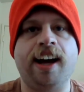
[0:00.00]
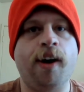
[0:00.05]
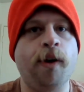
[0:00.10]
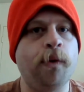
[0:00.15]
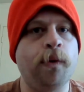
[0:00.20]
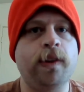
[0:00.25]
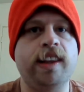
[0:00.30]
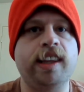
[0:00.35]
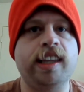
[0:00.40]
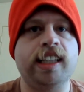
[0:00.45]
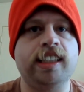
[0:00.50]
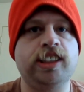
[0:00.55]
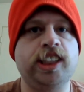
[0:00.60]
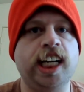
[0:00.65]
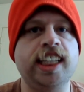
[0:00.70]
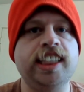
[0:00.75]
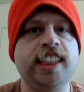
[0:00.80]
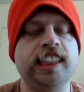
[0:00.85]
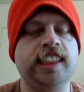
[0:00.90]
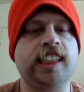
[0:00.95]
oh, the
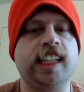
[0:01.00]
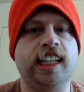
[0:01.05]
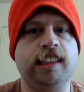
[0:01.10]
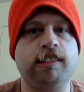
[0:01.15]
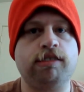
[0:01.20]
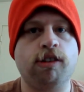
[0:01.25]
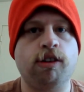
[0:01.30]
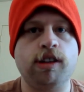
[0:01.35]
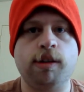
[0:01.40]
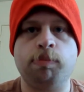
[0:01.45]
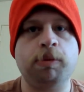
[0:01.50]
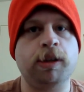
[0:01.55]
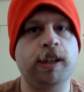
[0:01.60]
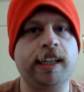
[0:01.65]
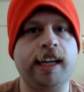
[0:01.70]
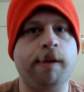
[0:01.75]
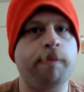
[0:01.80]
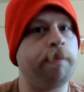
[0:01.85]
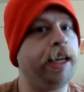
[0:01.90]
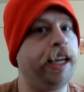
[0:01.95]
judge is gonna throw the
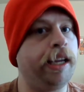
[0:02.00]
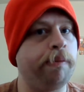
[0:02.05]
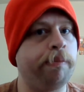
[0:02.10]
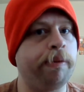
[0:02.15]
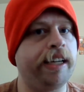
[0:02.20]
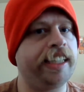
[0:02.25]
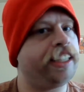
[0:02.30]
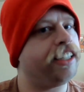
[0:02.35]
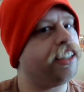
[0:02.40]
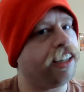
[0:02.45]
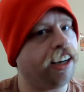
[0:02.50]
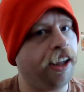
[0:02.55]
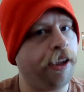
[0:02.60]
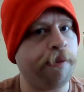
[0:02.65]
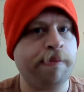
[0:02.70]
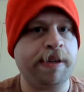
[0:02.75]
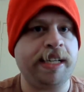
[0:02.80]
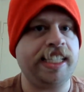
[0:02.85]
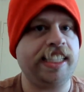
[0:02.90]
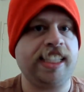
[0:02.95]
book at me, but you'll
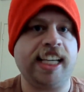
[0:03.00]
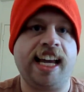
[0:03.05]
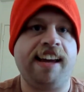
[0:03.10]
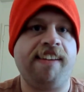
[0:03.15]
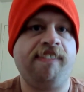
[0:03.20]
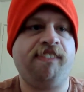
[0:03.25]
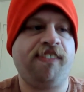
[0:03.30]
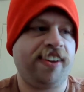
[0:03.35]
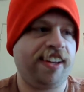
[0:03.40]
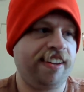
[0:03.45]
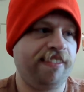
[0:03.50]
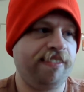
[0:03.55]
all be safe.